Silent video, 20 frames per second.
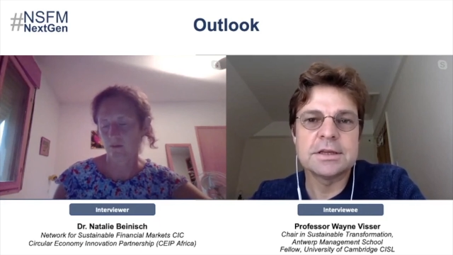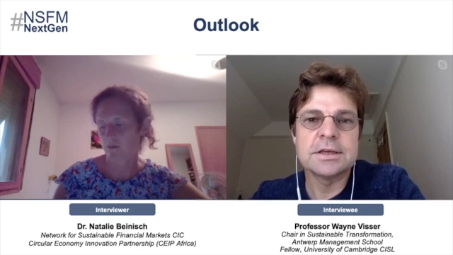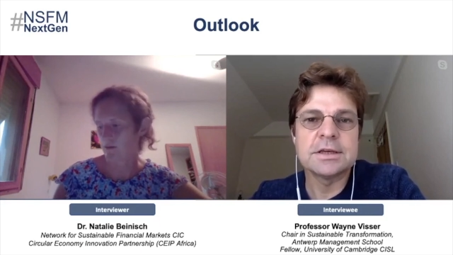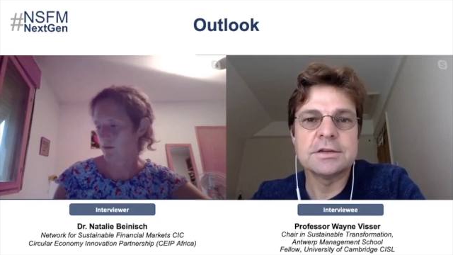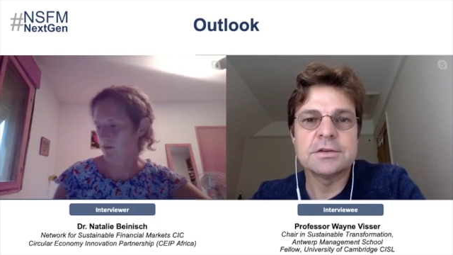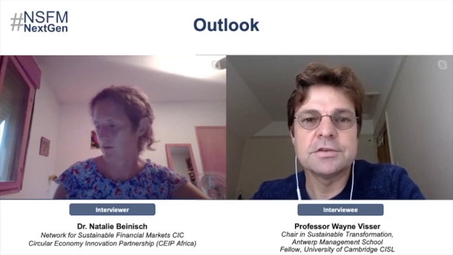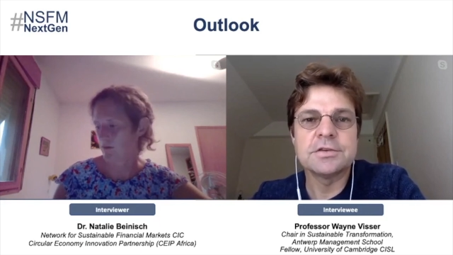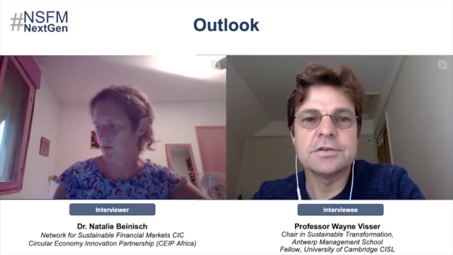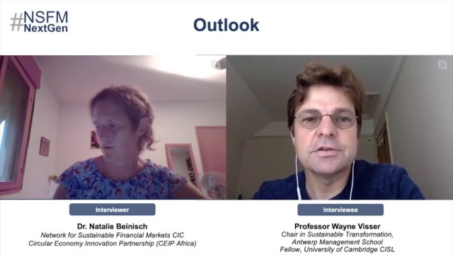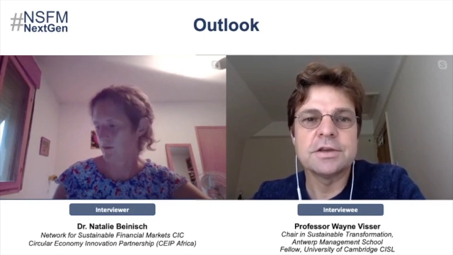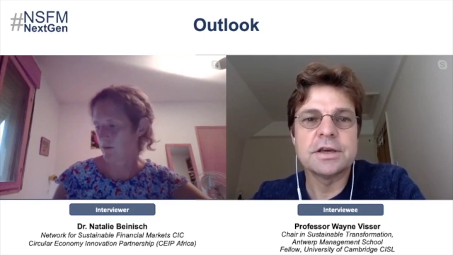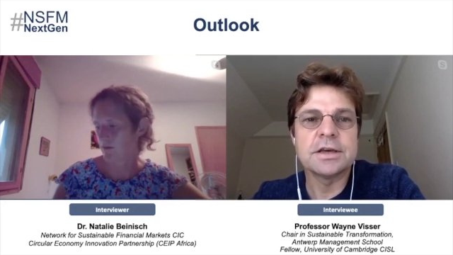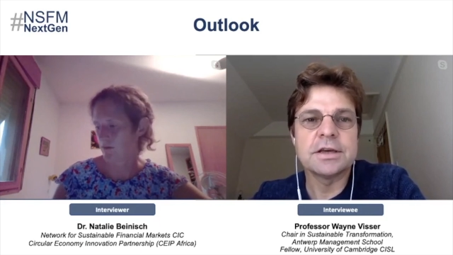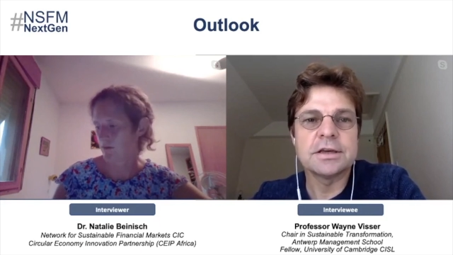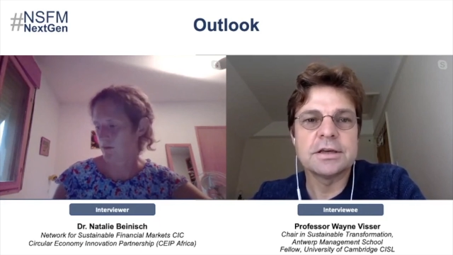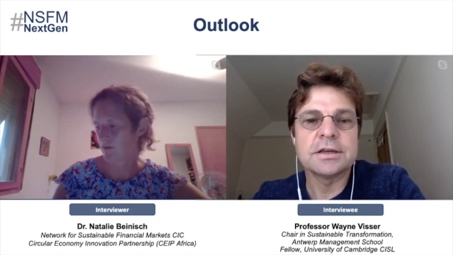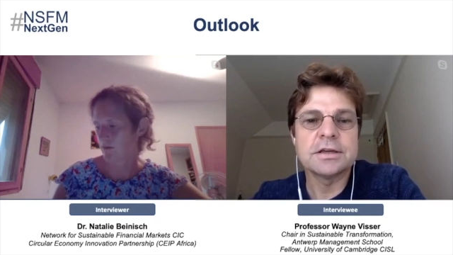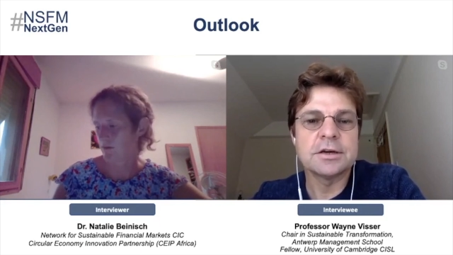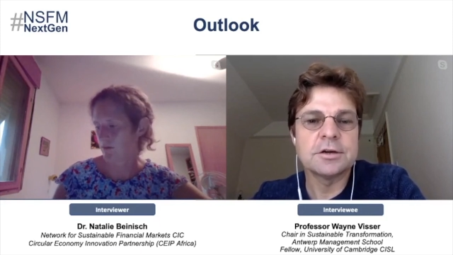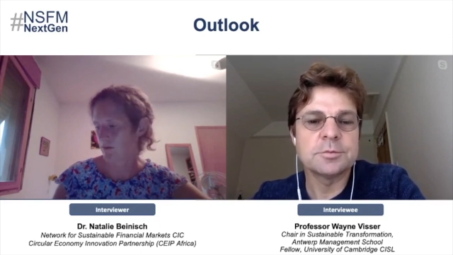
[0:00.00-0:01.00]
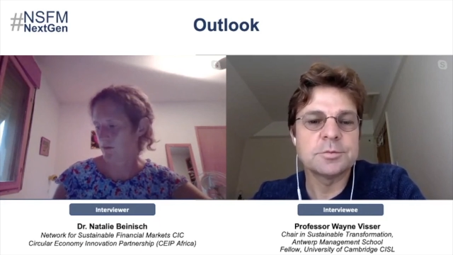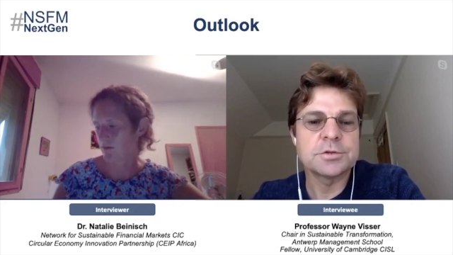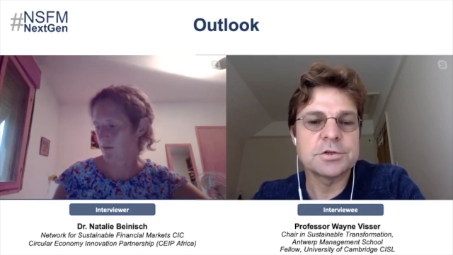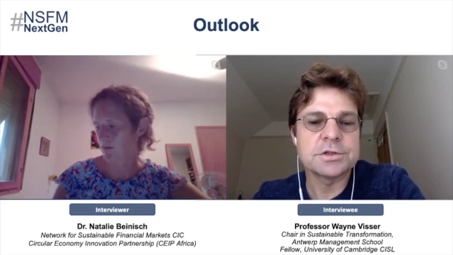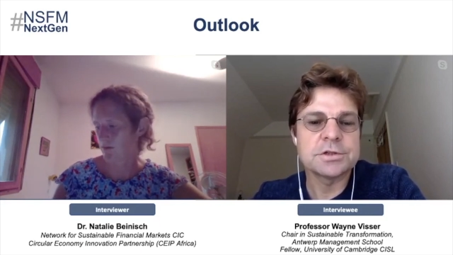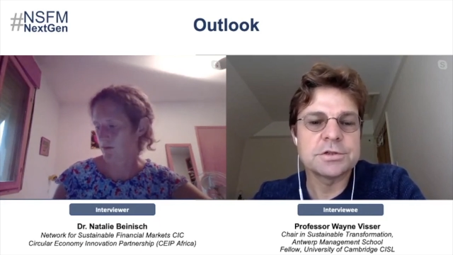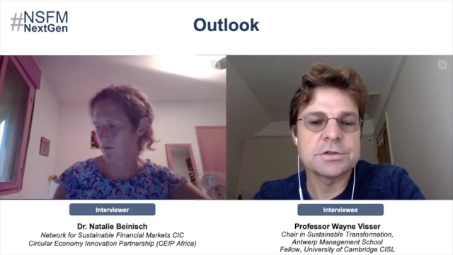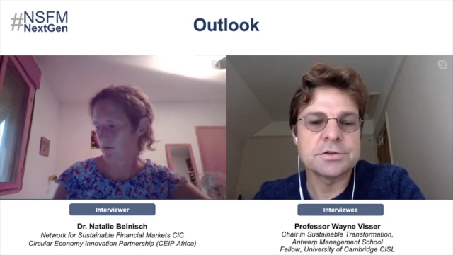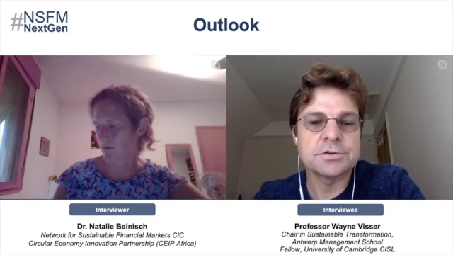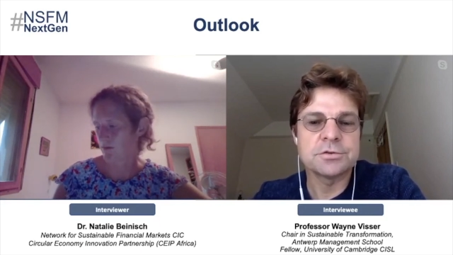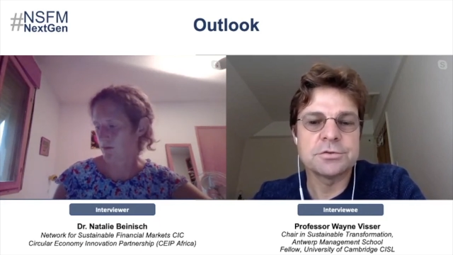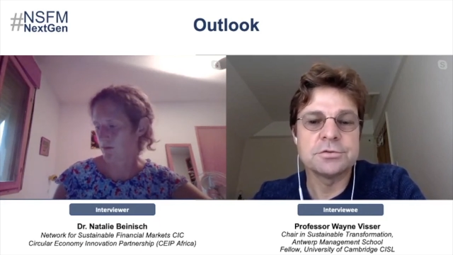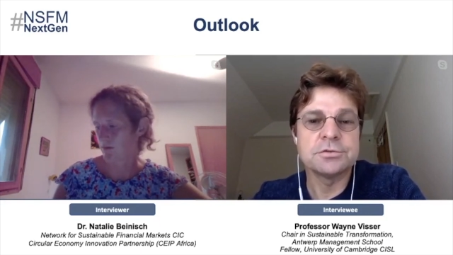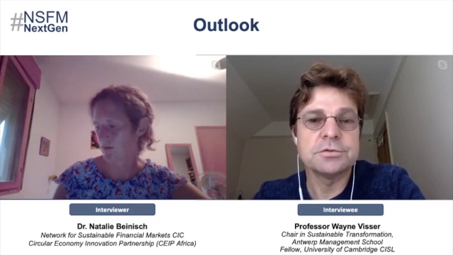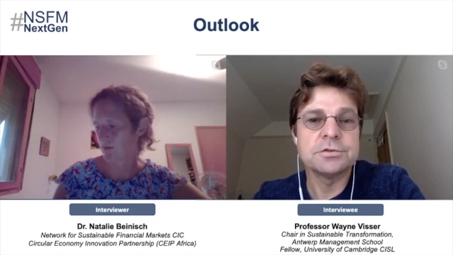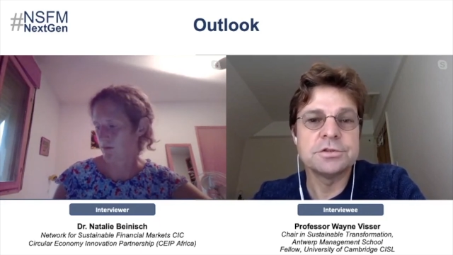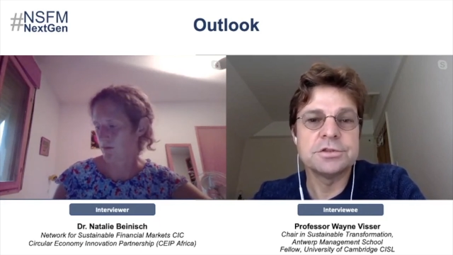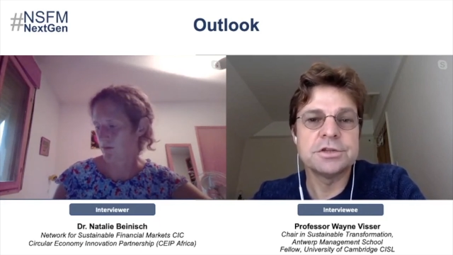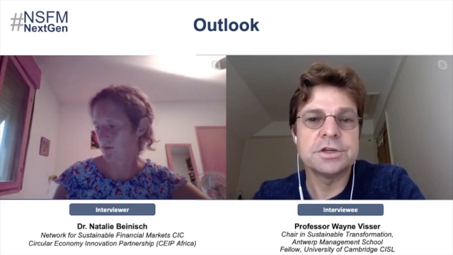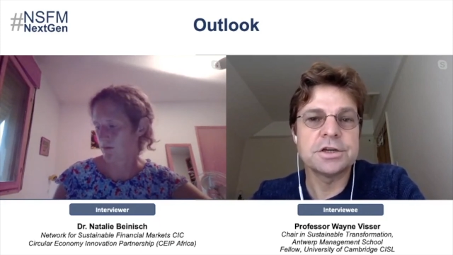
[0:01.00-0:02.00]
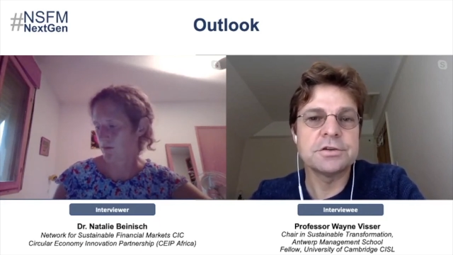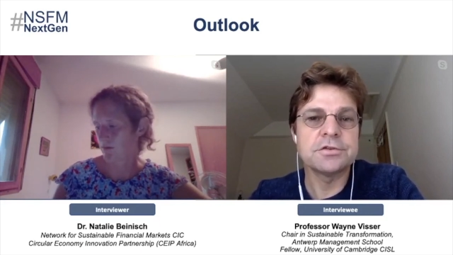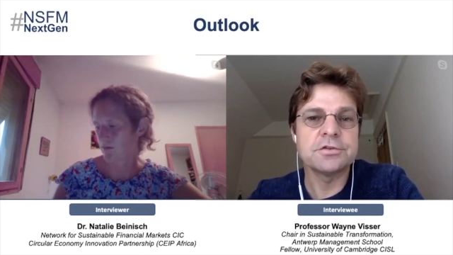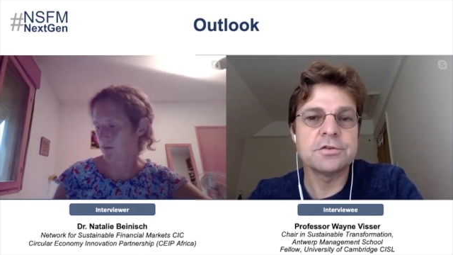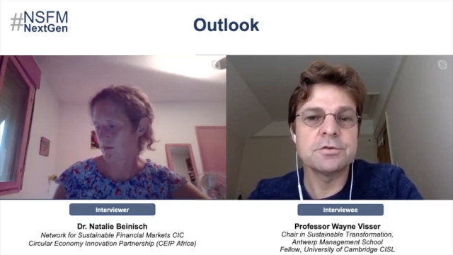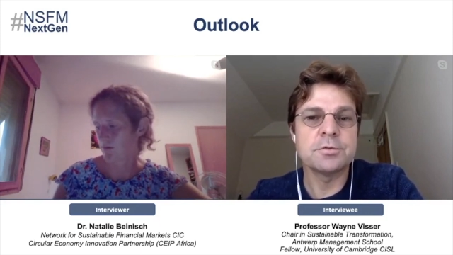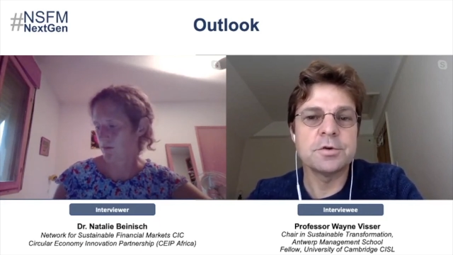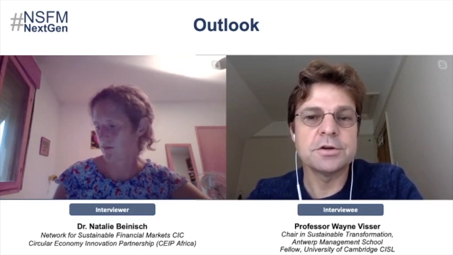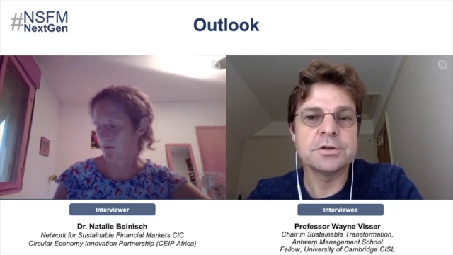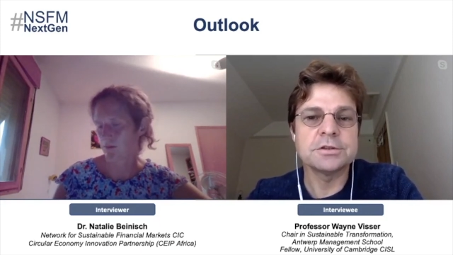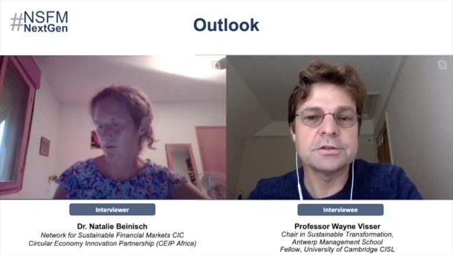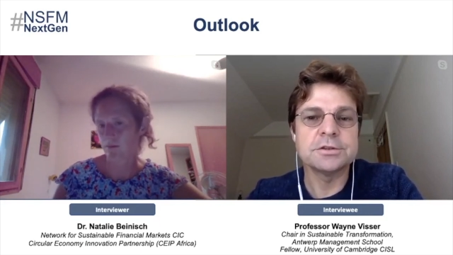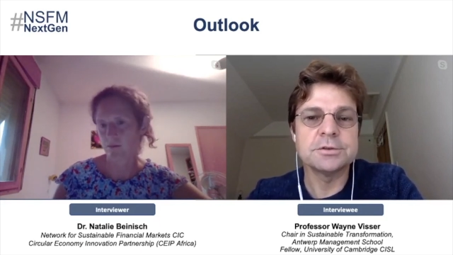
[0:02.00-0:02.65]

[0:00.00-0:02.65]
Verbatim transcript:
Speaker 1: of the day, it helps us to change the world.